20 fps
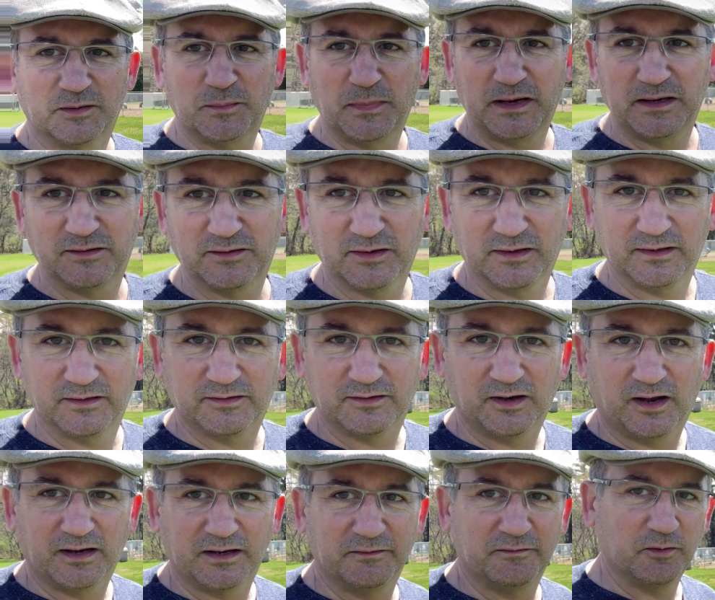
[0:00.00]
amazing. It's
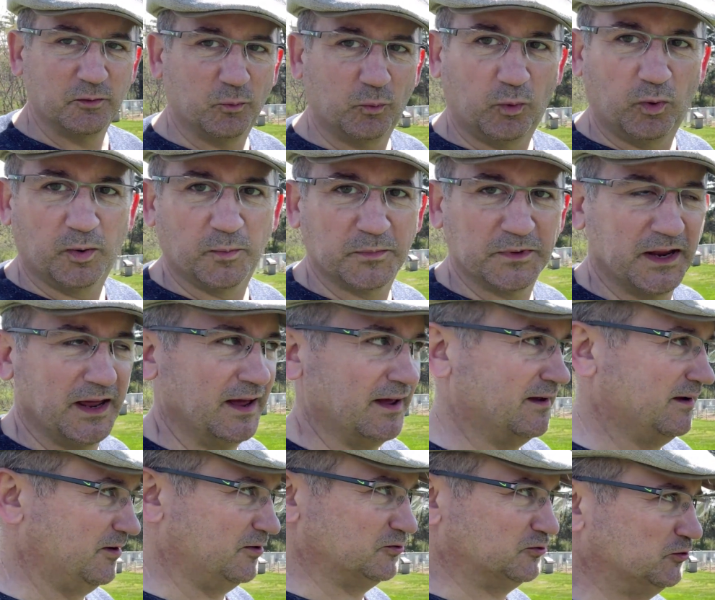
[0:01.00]
not even warm yet,
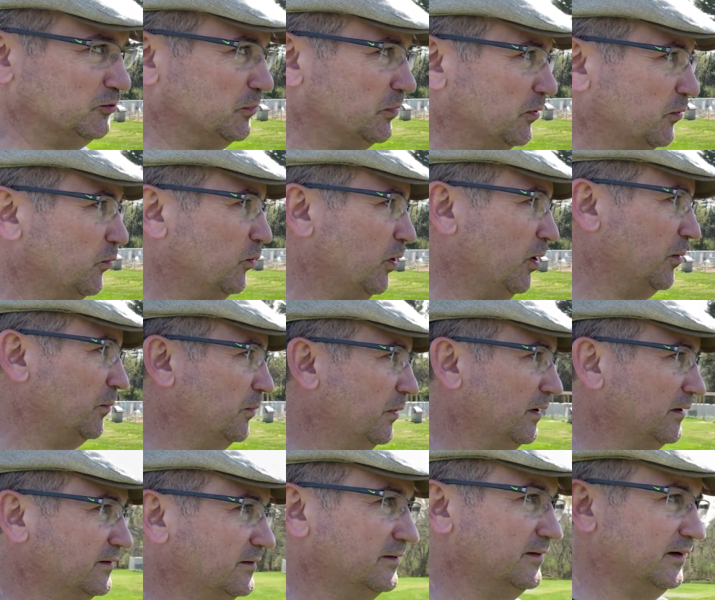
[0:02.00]
or super warm,
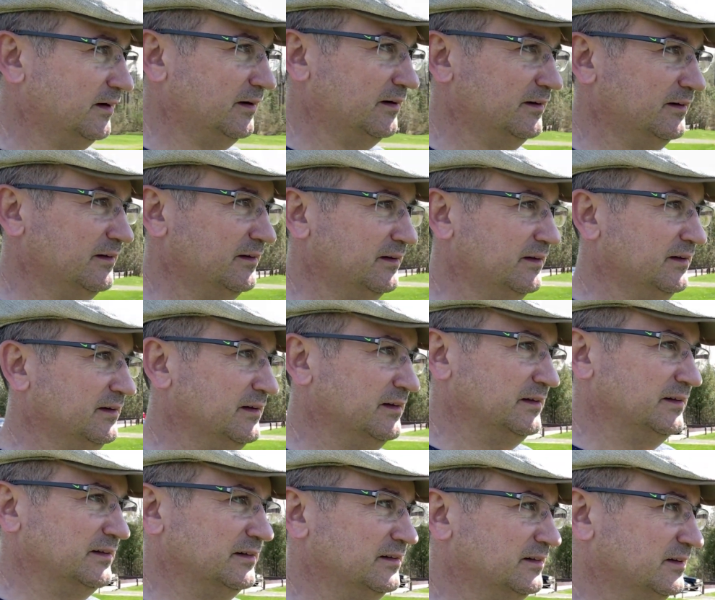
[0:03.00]
but
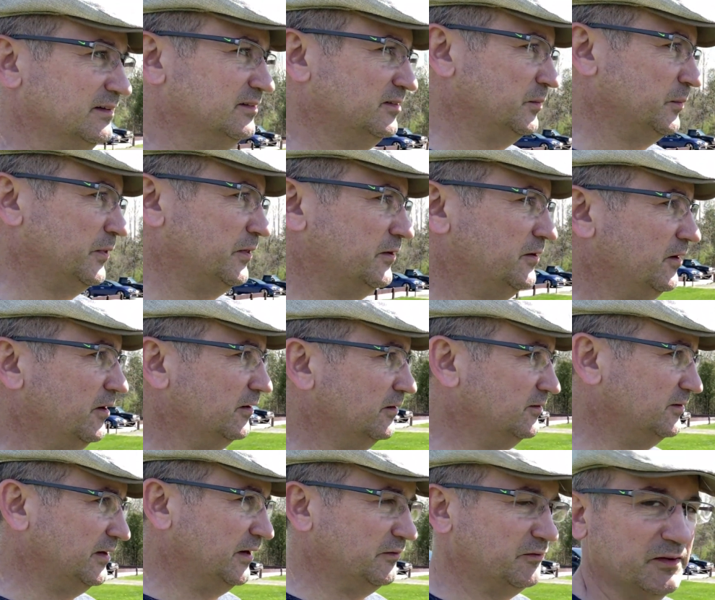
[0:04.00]
some of the
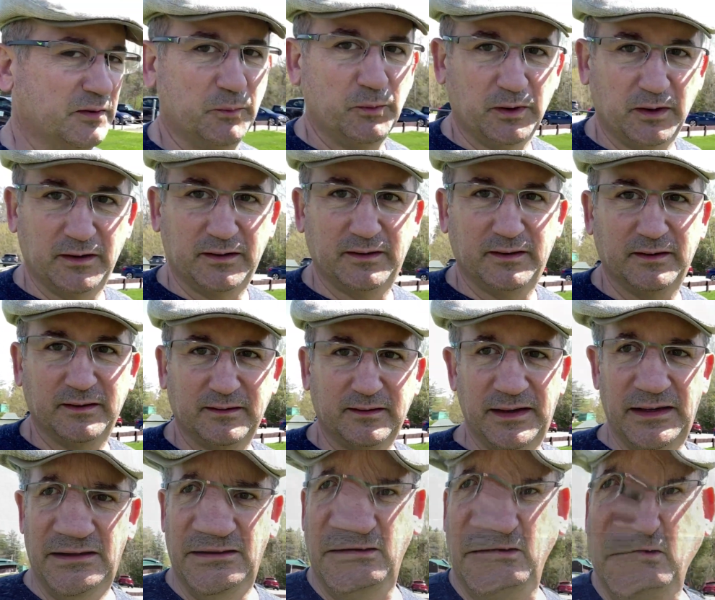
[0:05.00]
dogs definitely want to take a